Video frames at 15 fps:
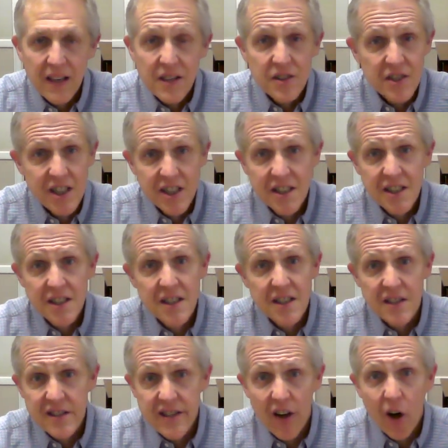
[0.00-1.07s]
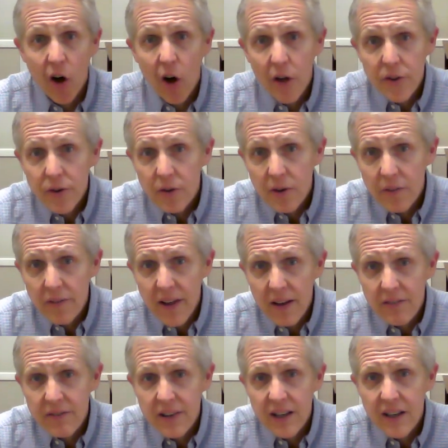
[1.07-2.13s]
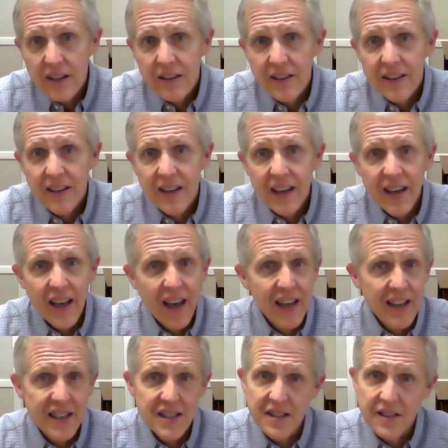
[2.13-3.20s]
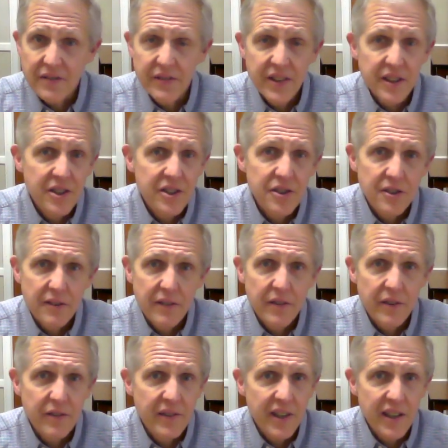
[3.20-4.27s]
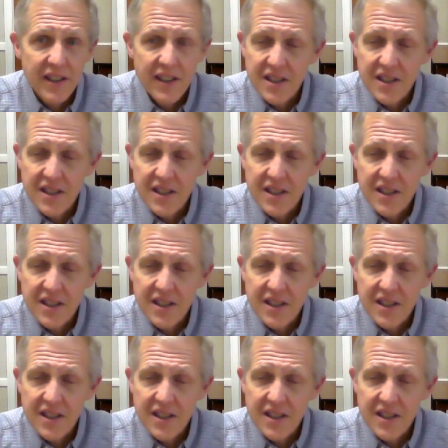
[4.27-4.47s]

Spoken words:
Jesus is the author of that faith, and he's the finisher of the faith.